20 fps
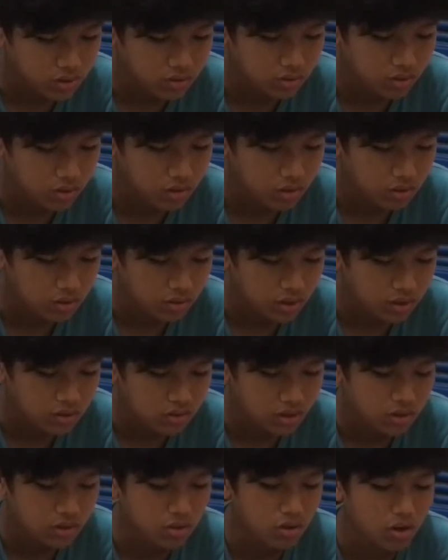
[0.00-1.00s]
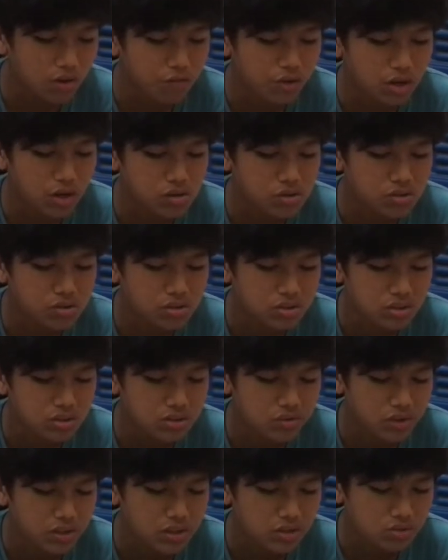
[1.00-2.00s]
into a glass and your avocado juice
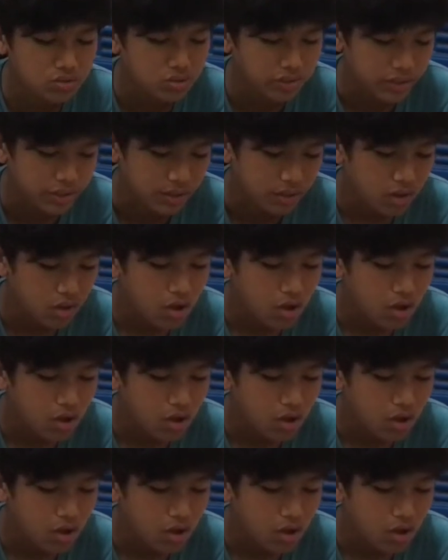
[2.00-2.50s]
is ready to drink.